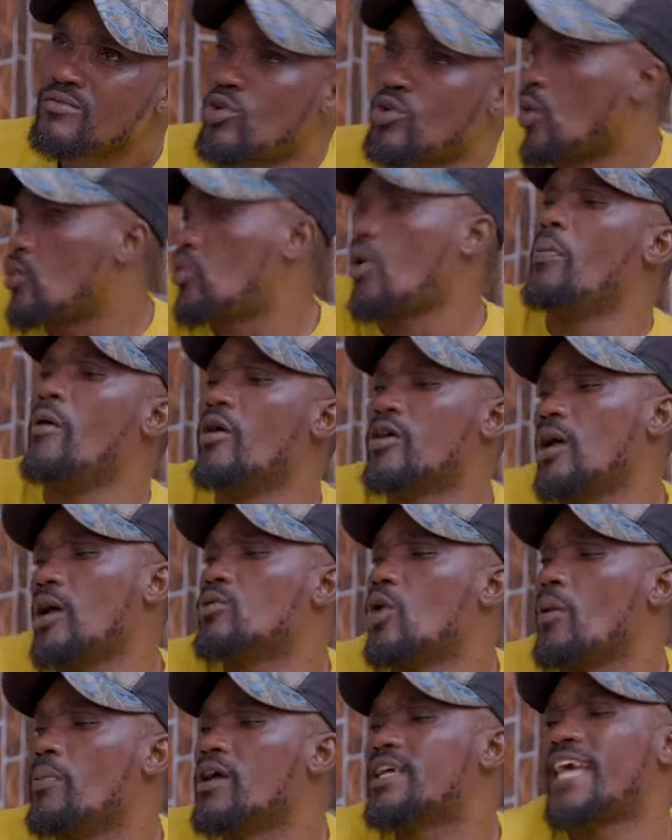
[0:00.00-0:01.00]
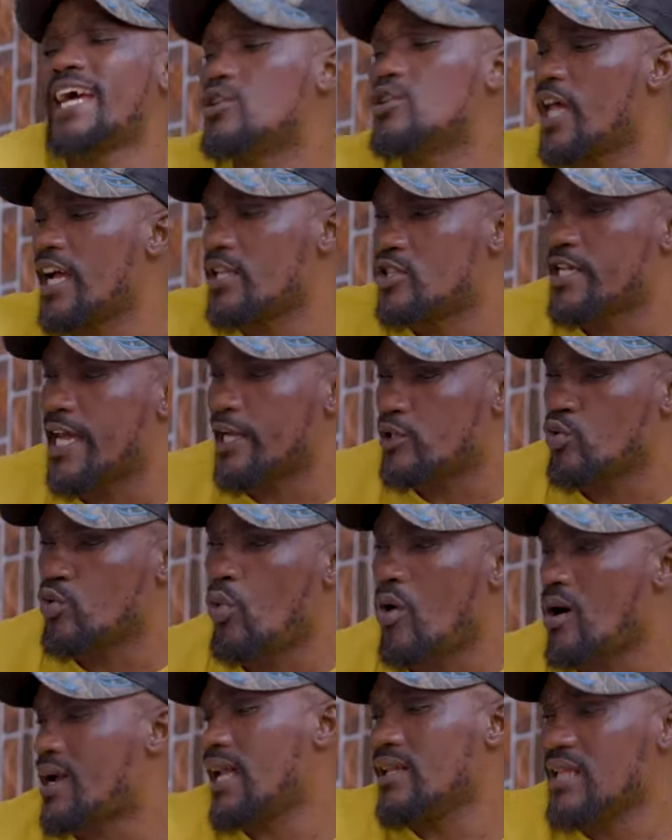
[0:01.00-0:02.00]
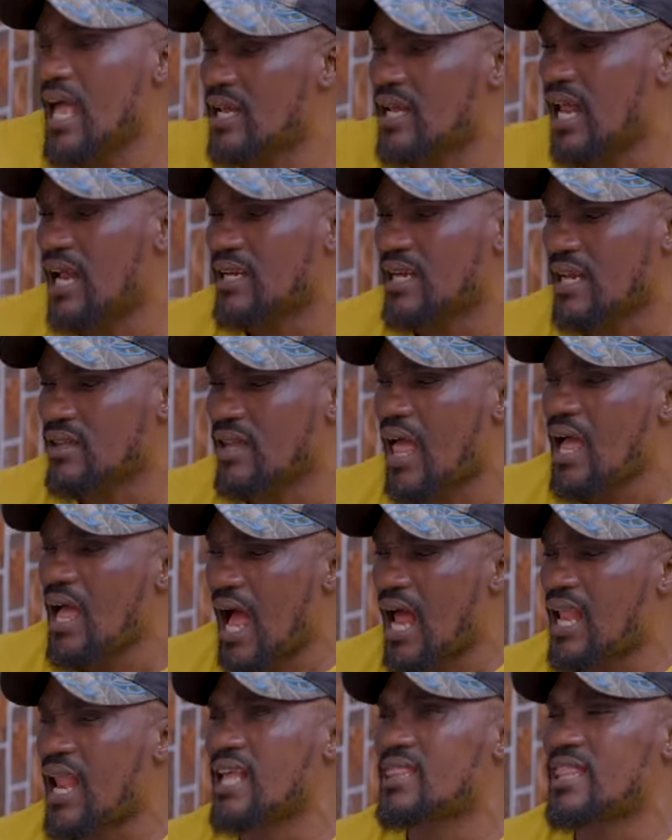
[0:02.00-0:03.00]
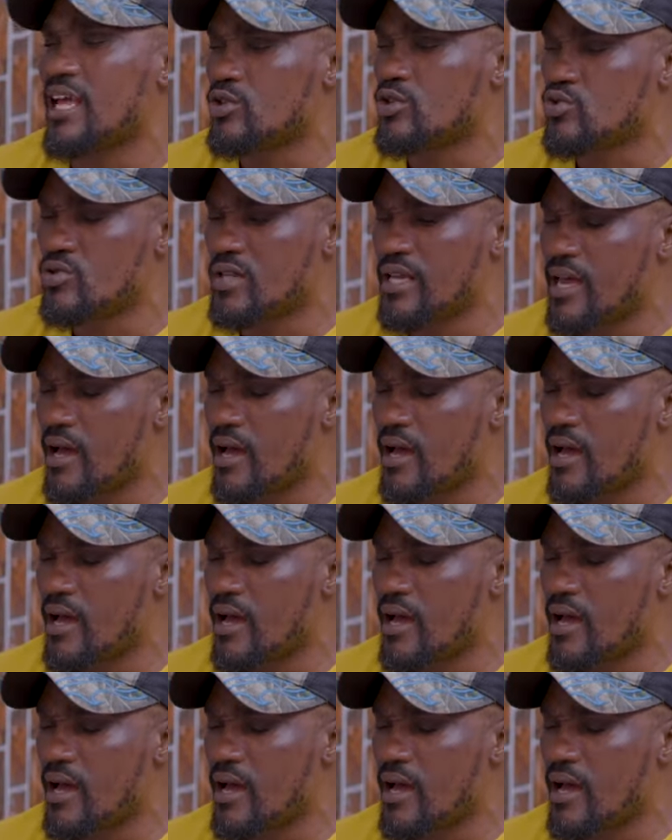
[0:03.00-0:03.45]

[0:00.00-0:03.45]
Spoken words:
Come on, get to work and attend to